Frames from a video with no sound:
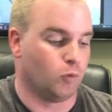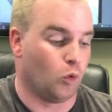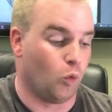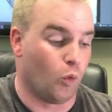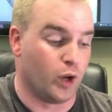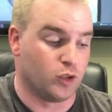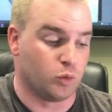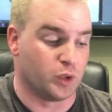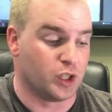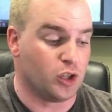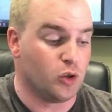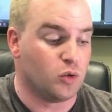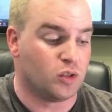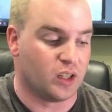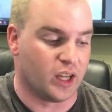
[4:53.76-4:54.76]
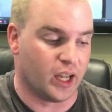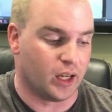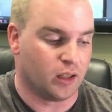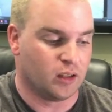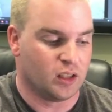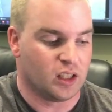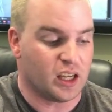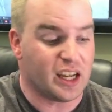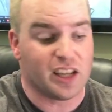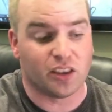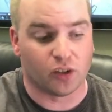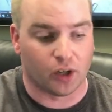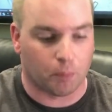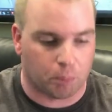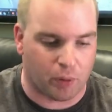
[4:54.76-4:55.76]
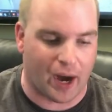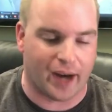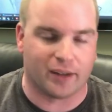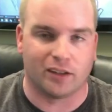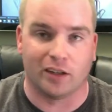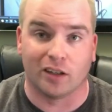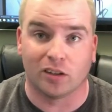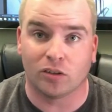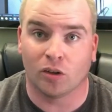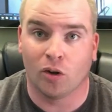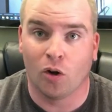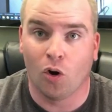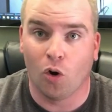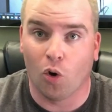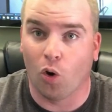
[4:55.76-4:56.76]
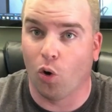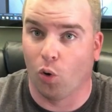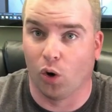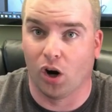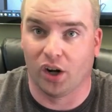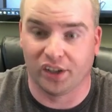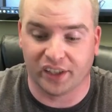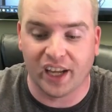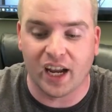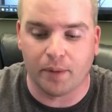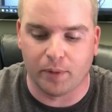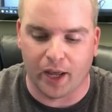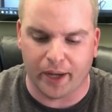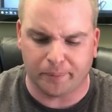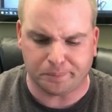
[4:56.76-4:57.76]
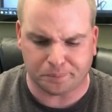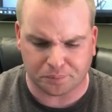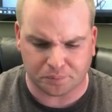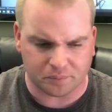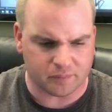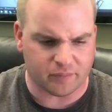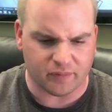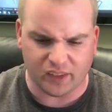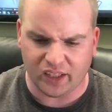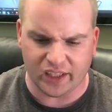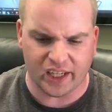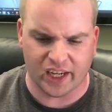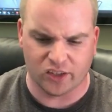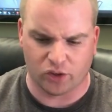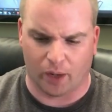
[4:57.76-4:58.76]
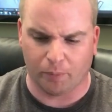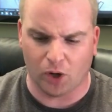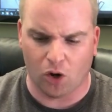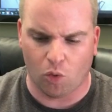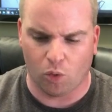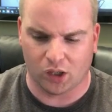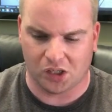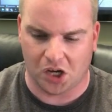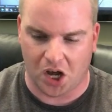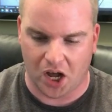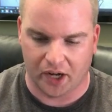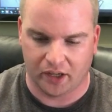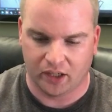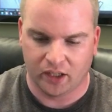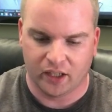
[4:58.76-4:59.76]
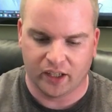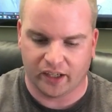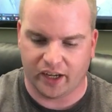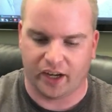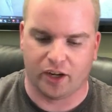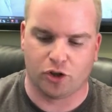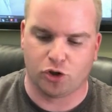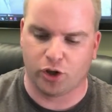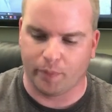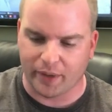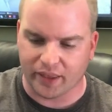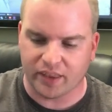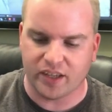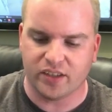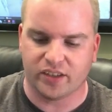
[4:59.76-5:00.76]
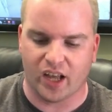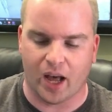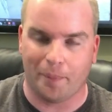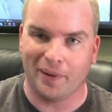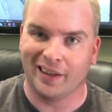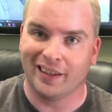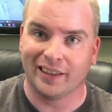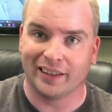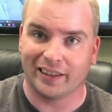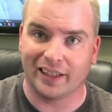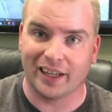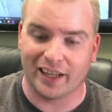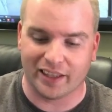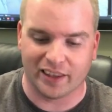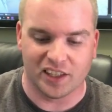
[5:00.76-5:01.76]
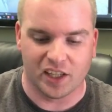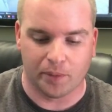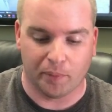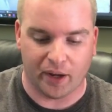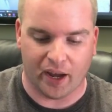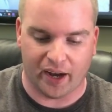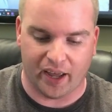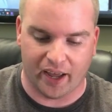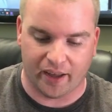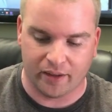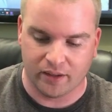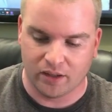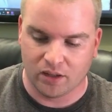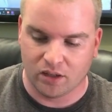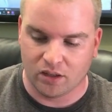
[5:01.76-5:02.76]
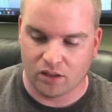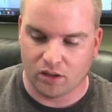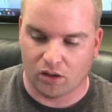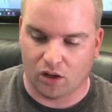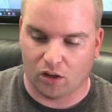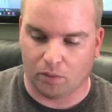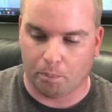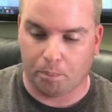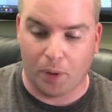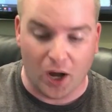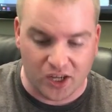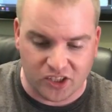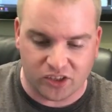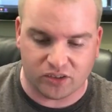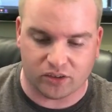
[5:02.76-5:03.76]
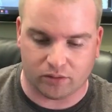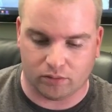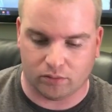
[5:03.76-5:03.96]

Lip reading: once we're using it, either in practice or on game day. And so I'm going to work on kind of trimming these up, getting them kind of punched